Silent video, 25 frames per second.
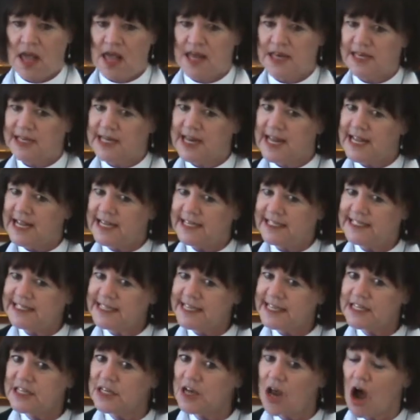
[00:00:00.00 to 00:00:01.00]
And
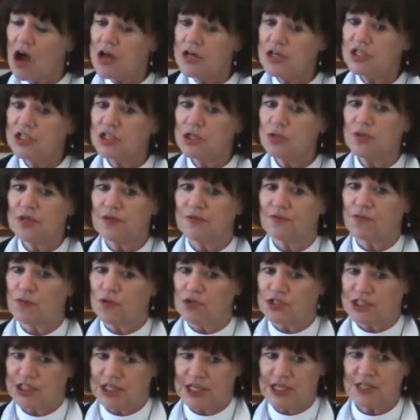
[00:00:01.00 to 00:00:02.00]
didn't undo it
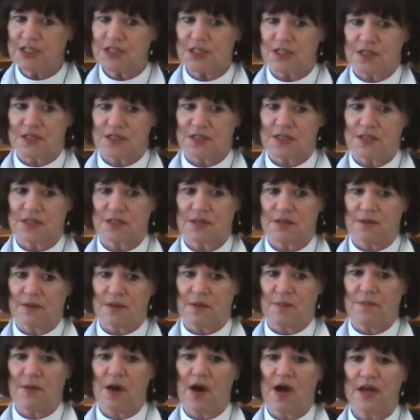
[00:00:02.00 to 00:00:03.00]
for Jesus,
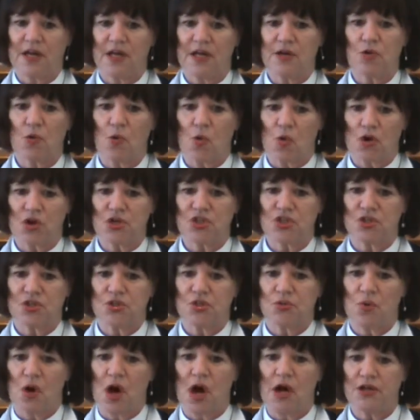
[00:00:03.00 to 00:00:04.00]
but in order
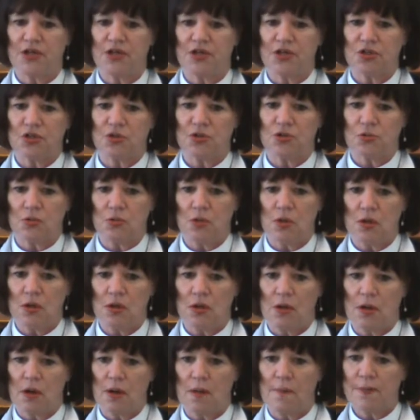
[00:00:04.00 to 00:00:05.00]
to
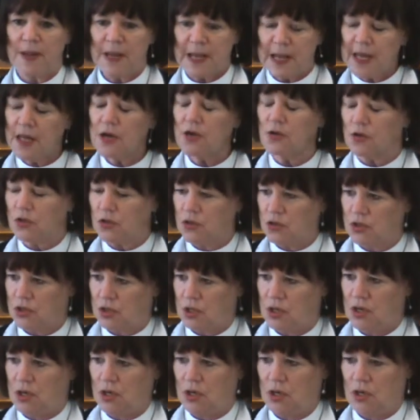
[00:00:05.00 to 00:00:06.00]
undo
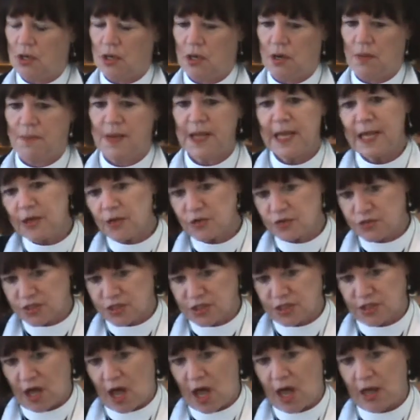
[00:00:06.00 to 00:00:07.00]
Peter's
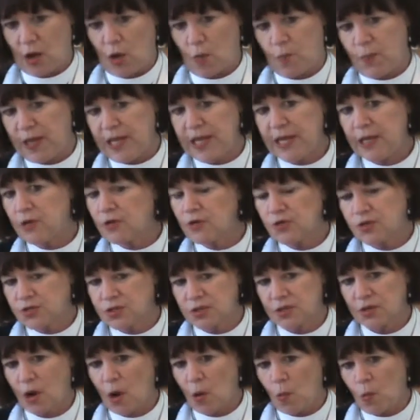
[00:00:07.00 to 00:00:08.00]
denial,
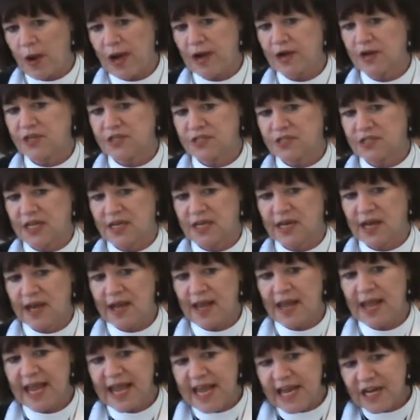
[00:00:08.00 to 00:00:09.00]
Peter's awareness
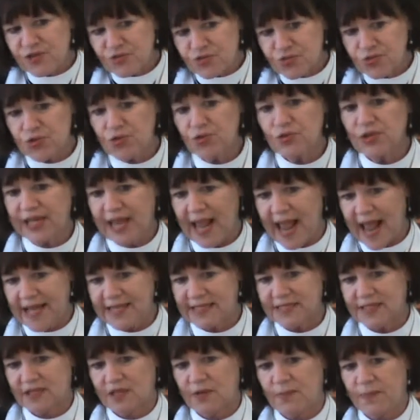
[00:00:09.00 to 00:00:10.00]
that he truly
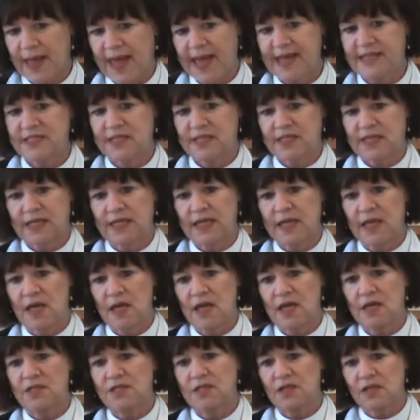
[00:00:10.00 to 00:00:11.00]
has the
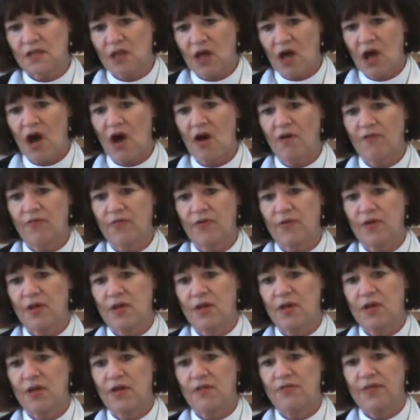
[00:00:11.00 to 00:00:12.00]
capacity to
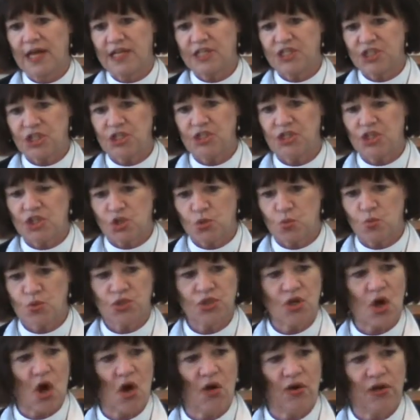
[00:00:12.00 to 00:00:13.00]
love that Jesus
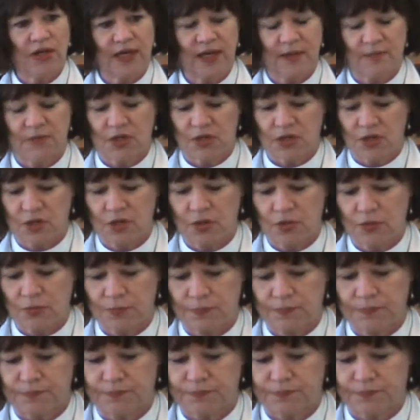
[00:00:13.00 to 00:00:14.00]
was calling him to
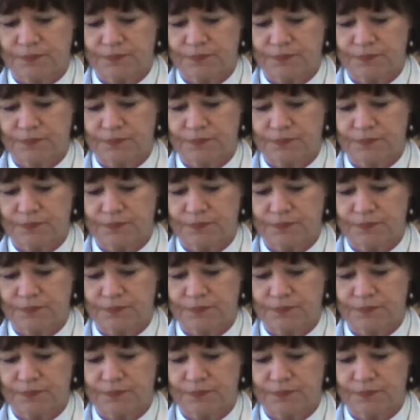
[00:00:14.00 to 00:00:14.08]
do.